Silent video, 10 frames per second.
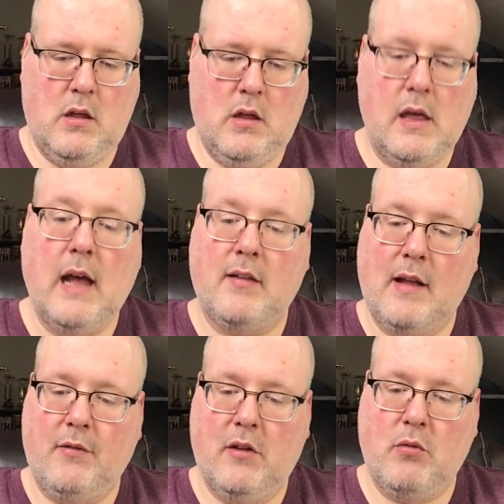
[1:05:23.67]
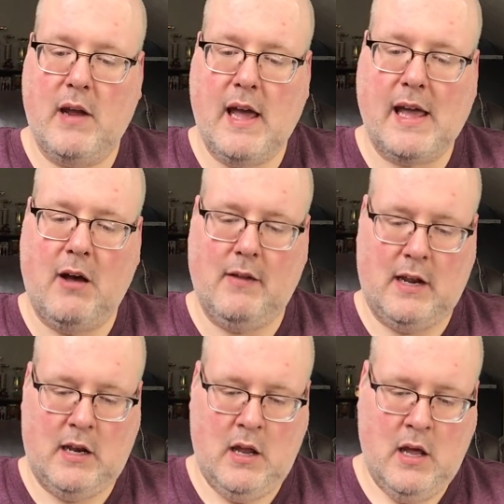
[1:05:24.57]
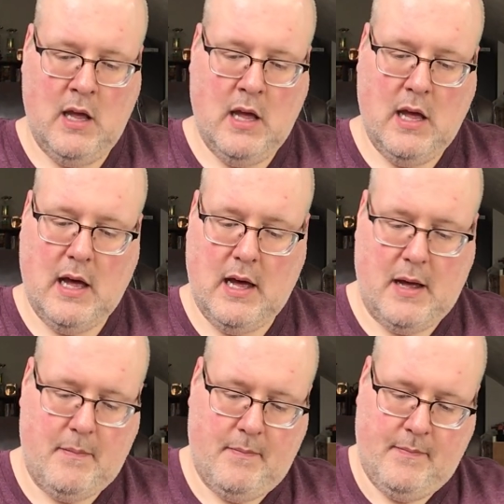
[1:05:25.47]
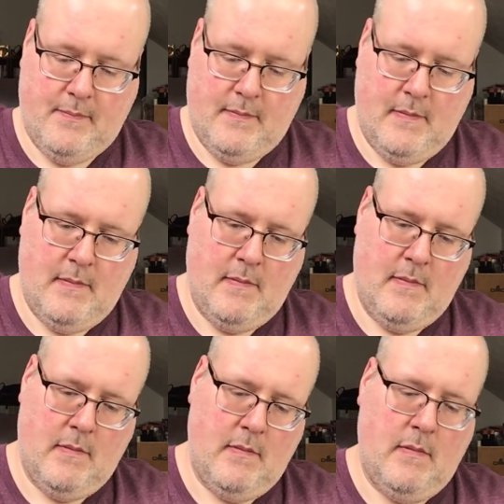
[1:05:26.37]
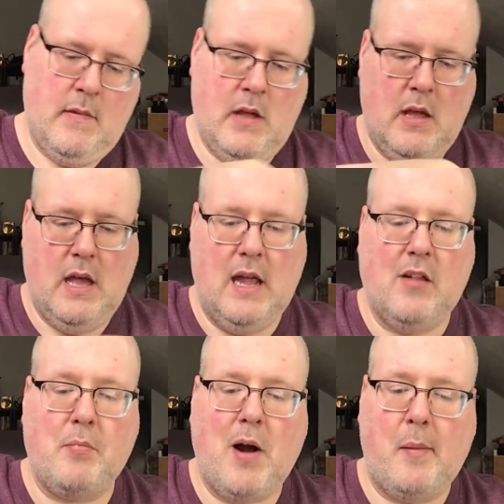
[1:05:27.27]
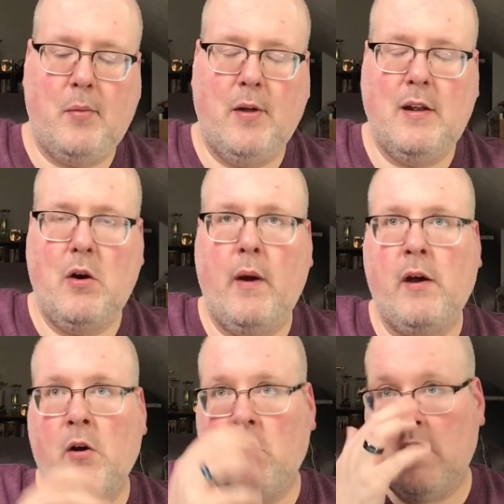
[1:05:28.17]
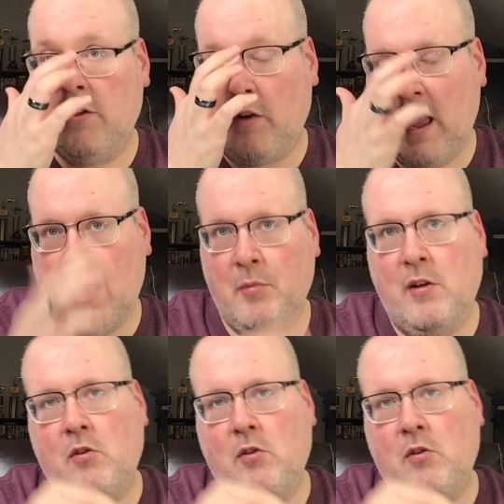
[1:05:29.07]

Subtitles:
yeah, it's definitely 28 count linen. And it's probably, knowing her, either Hamlet or